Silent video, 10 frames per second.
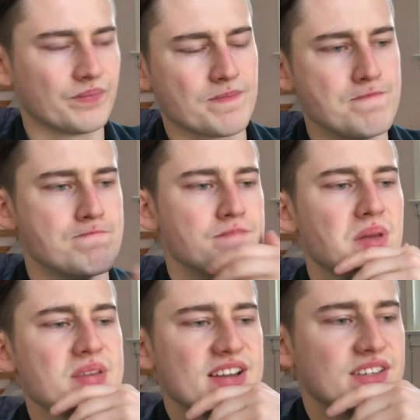Hmm,
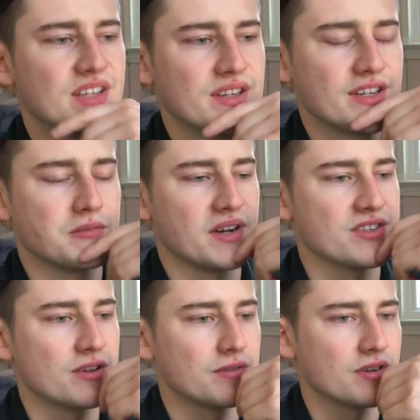maybe I didn't give
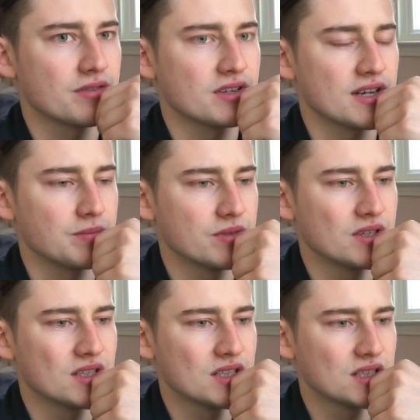myself enough time.
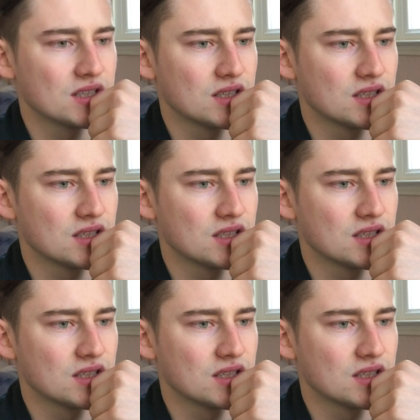Uh,